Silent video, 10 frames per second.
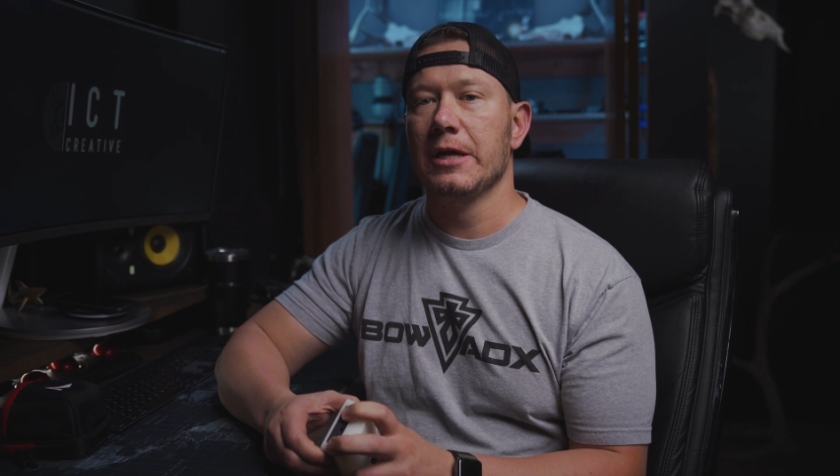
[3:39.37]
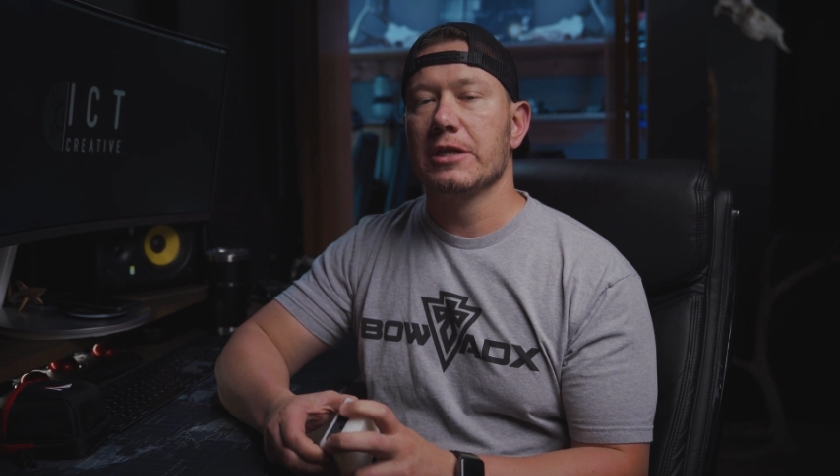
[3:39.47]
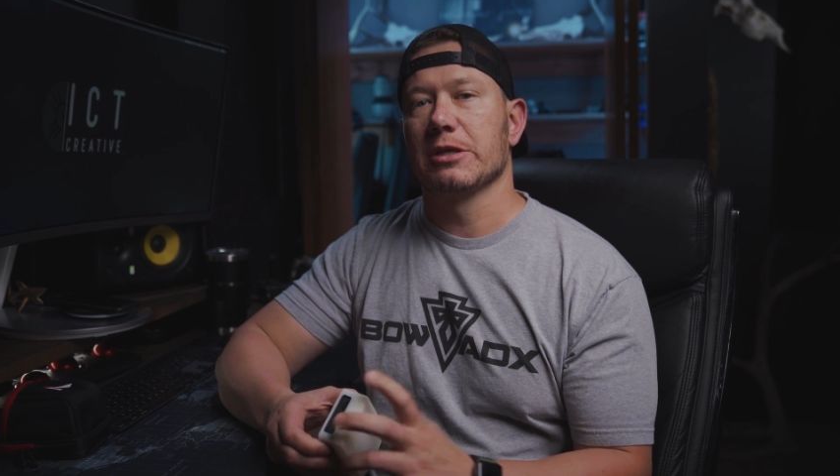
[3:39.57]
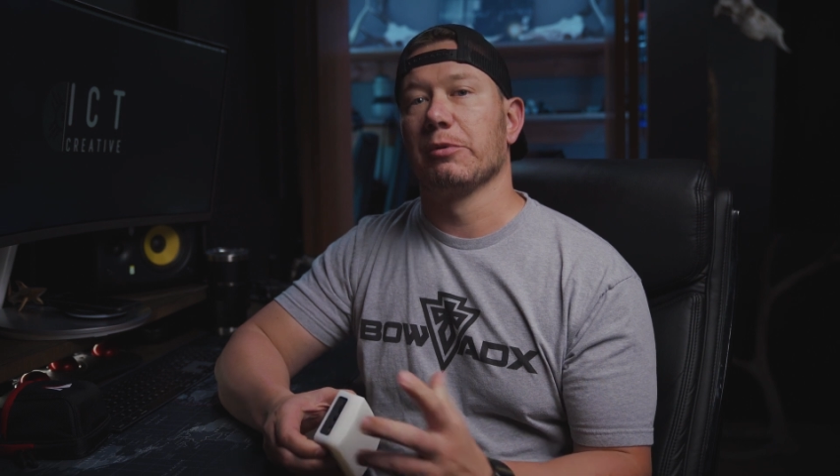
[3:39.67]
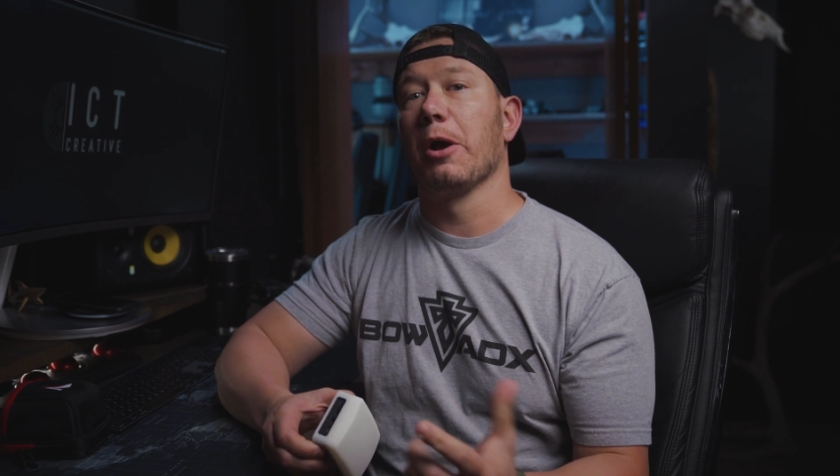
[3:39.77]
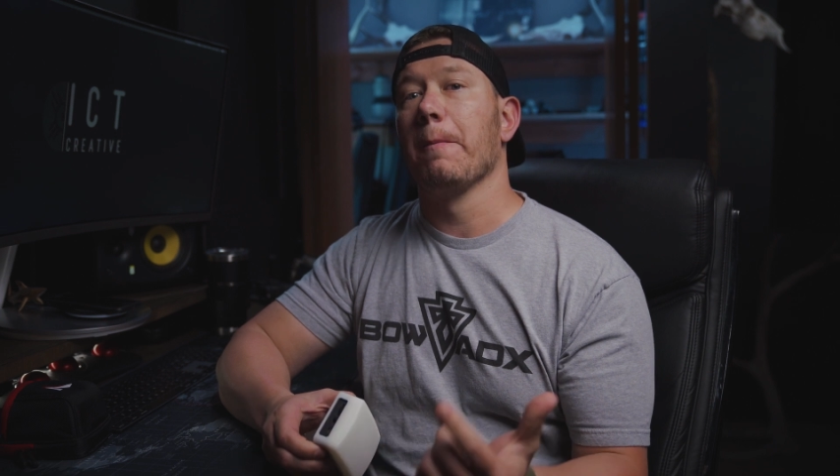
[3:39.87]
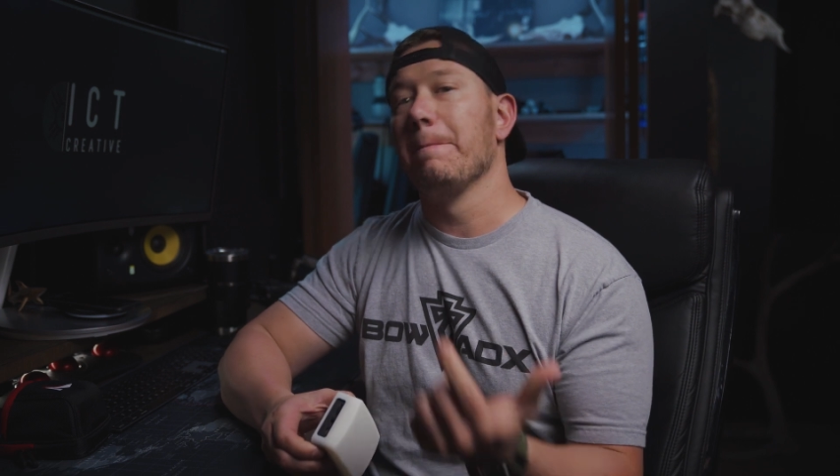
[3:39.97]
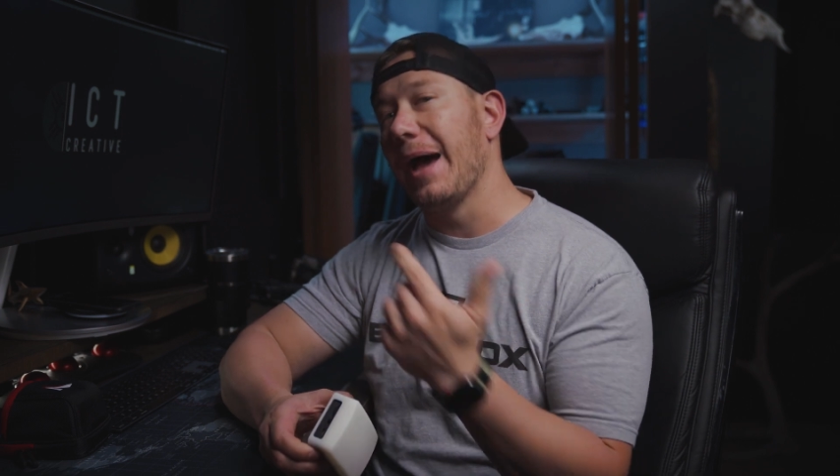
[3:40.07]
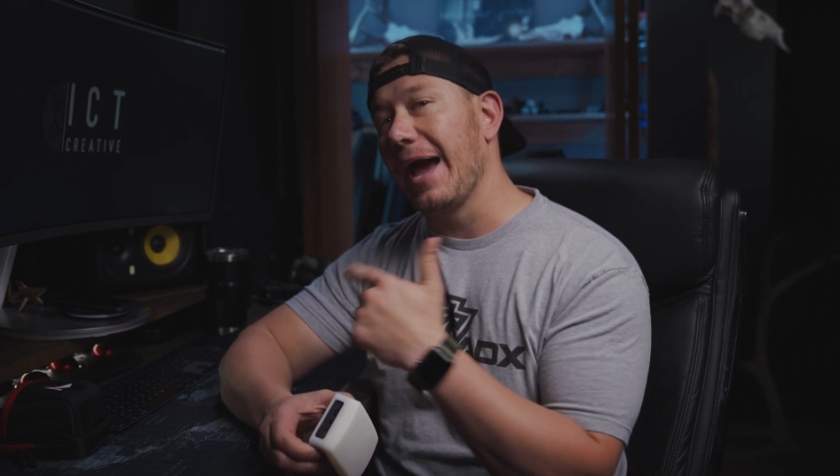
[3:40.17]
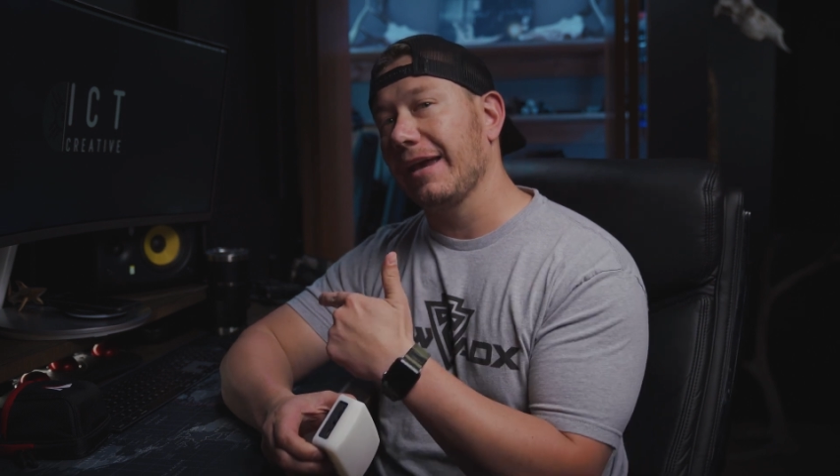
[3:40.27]
So I'm going to go
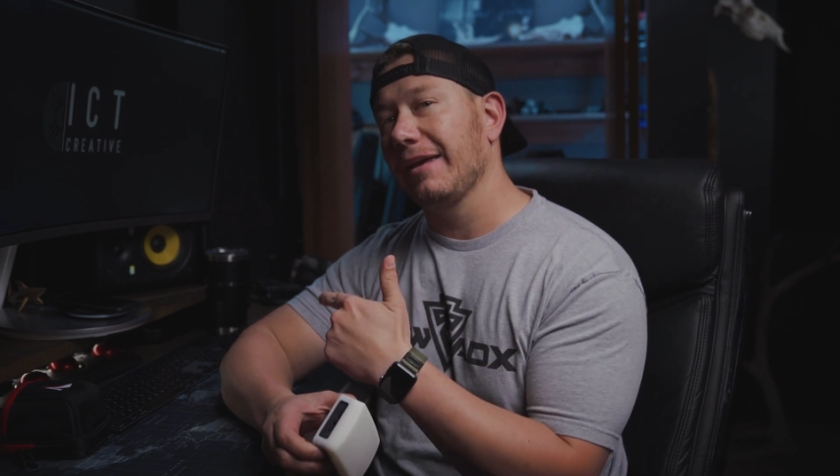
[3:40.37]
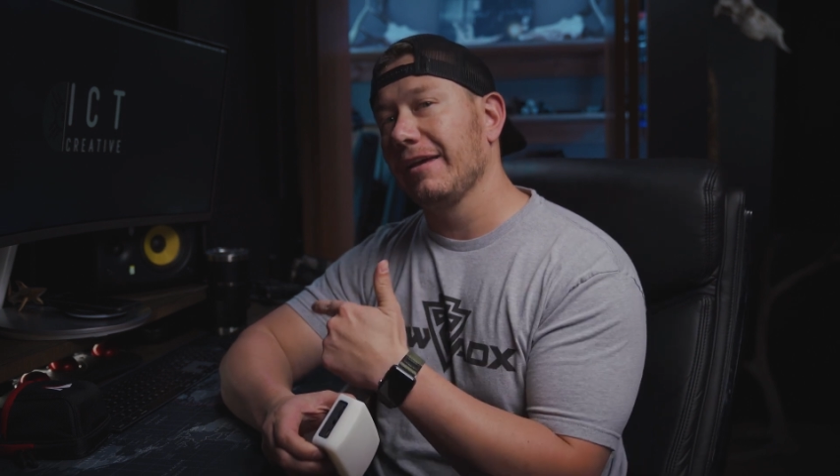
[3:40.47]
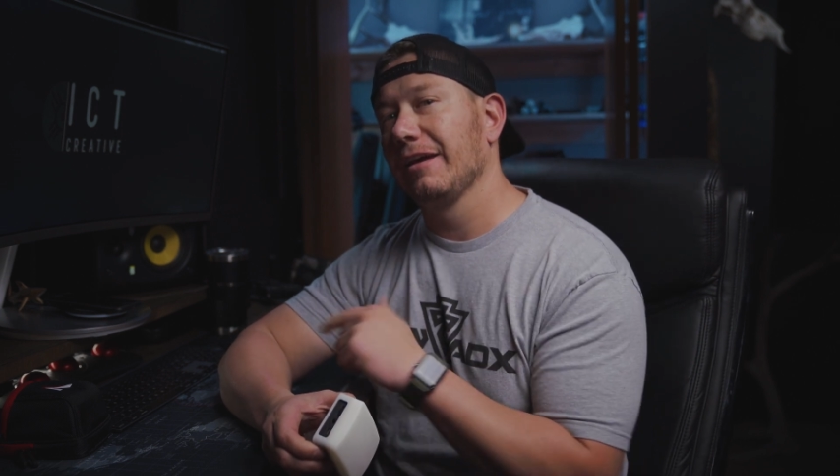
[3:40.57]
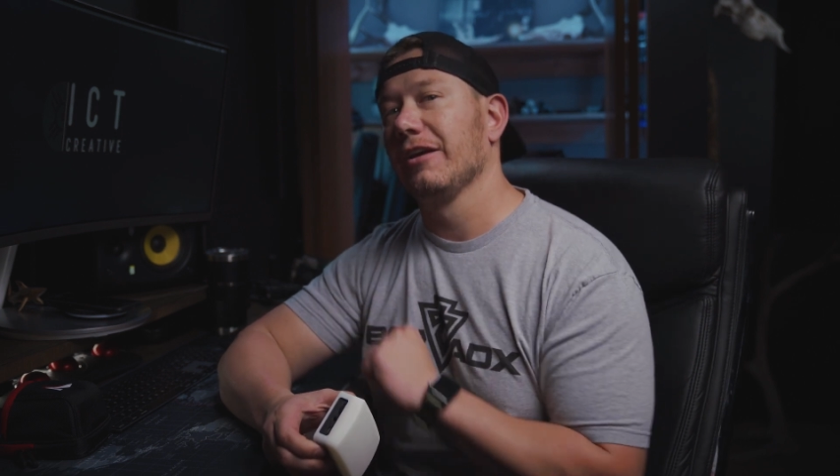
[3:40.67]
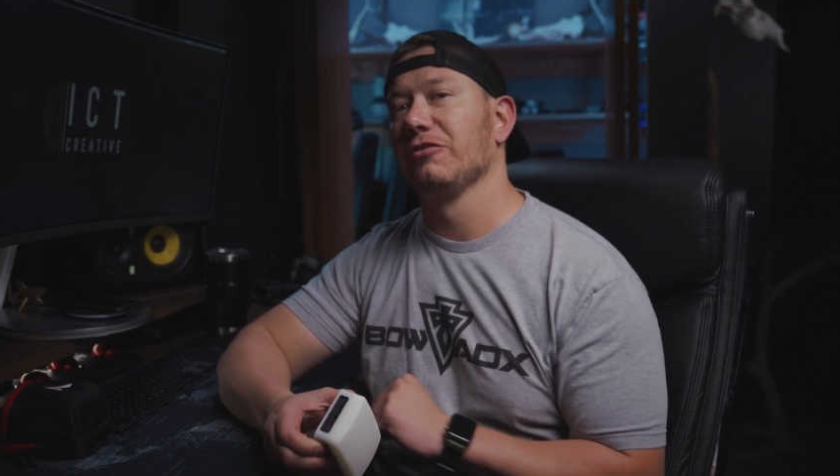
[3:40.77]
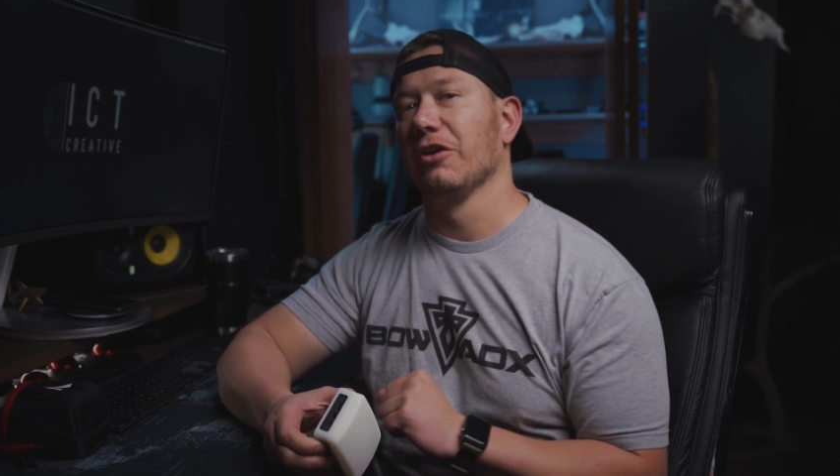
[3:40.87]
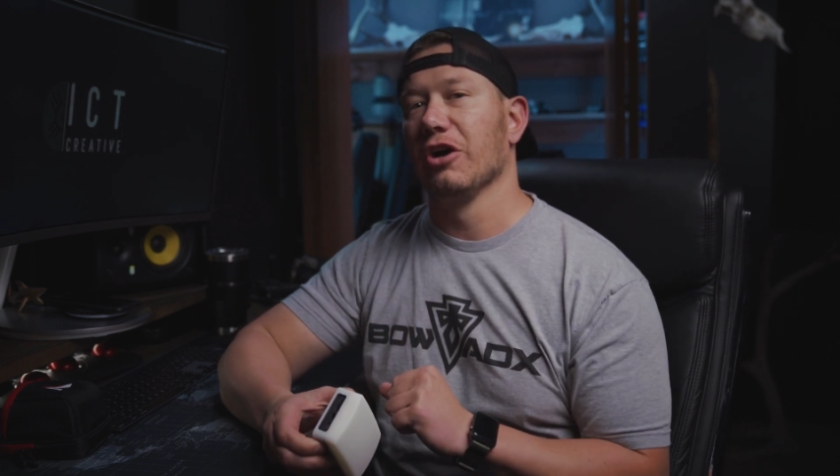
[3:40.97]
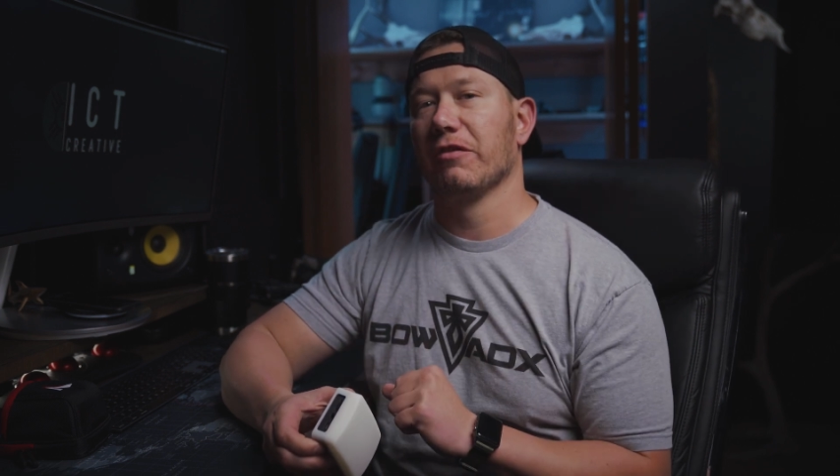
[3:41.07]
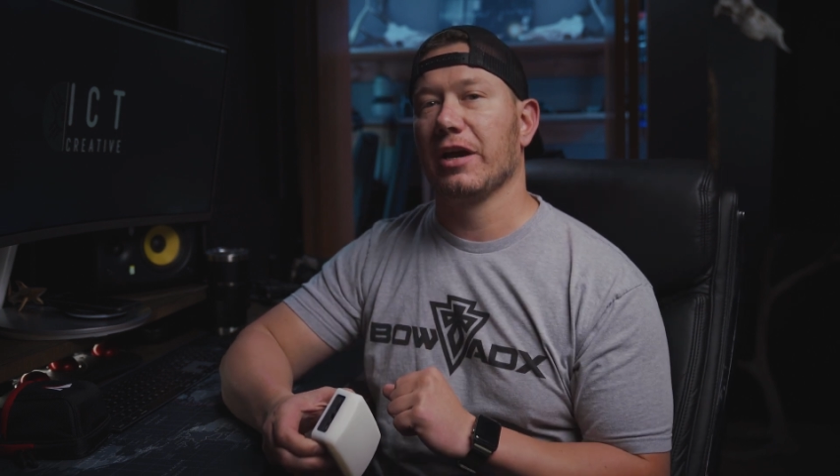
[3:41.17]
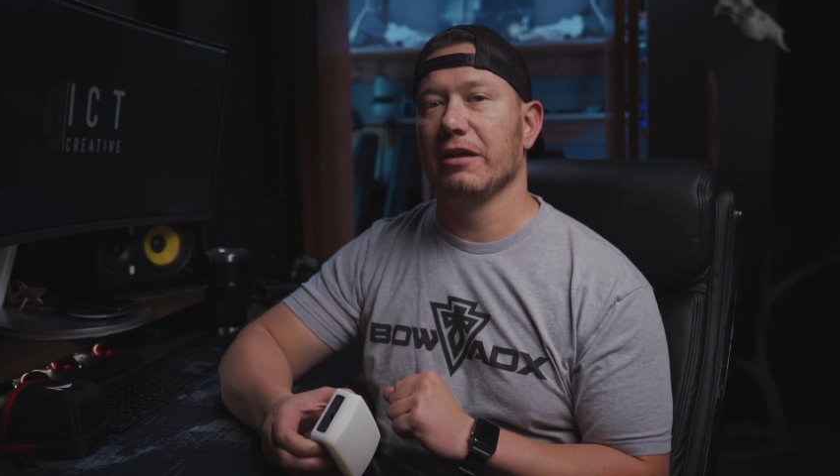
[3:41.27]
back to
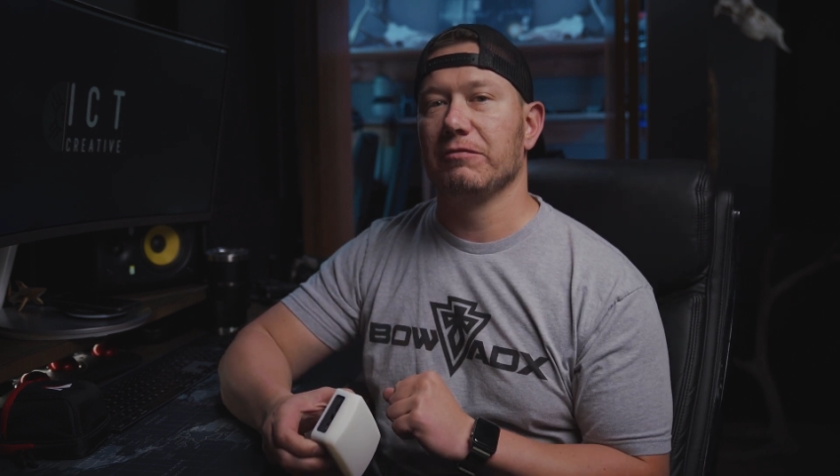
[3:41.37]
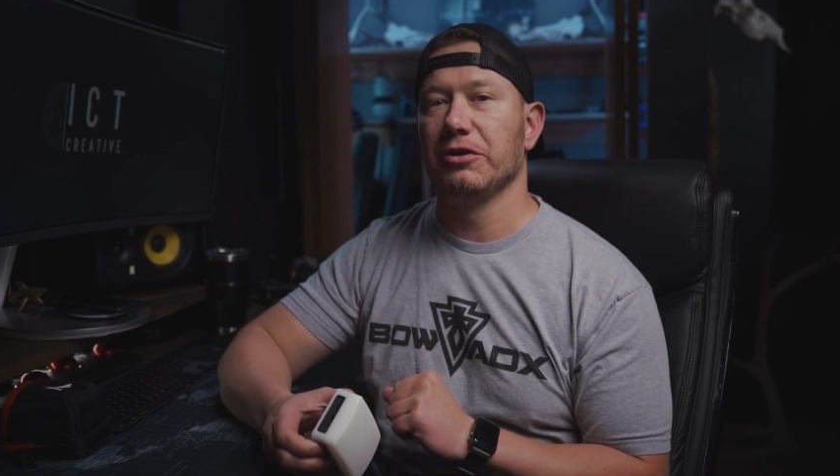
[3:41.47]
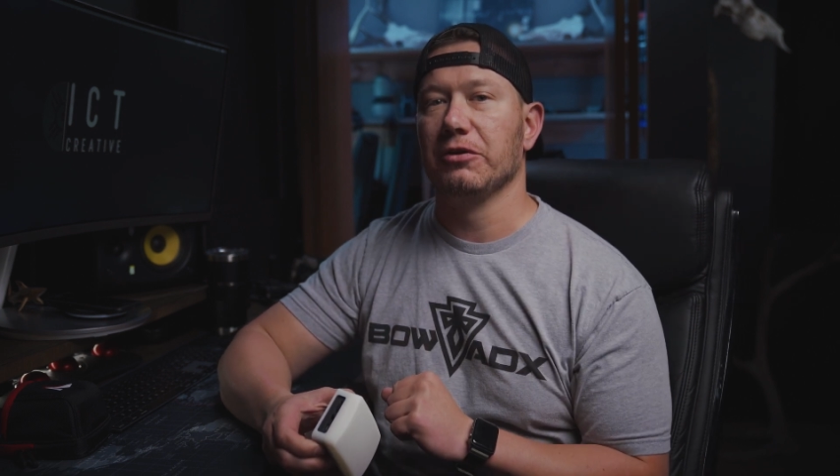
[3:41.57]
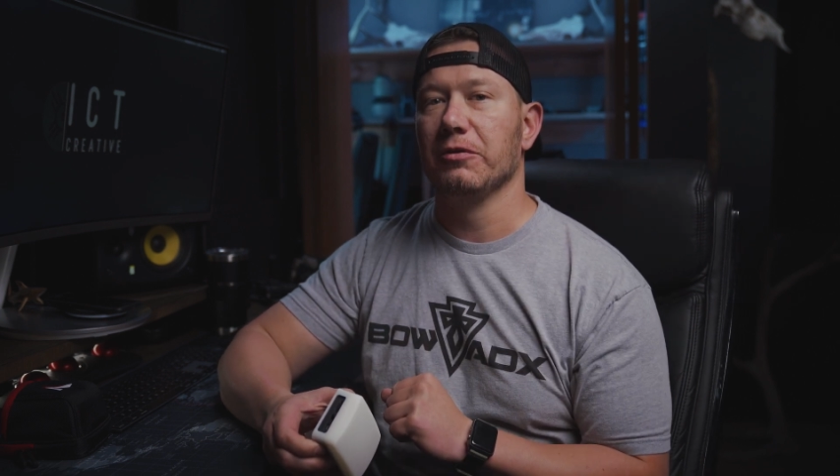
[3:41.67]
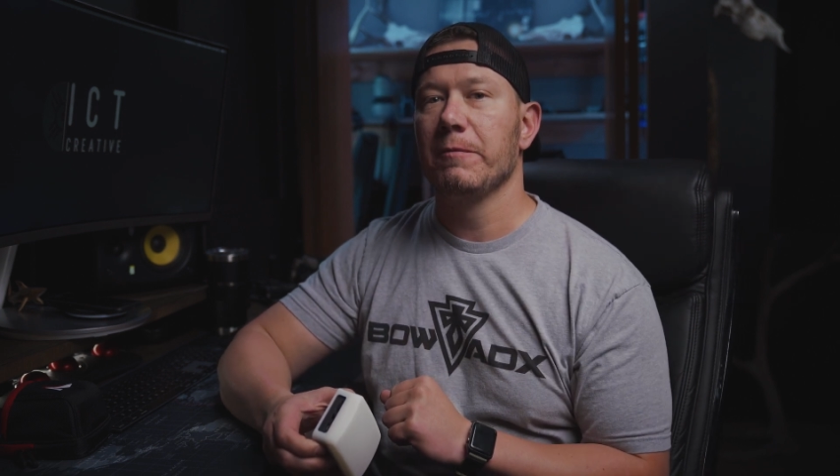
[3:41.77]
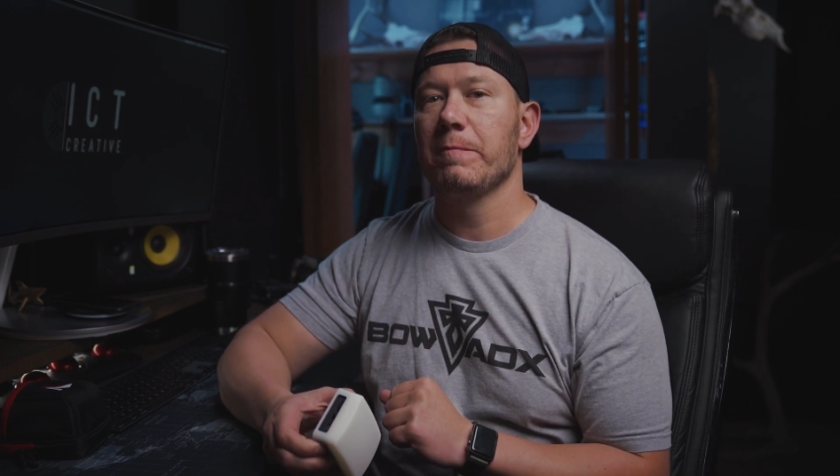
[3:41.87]
overhead view,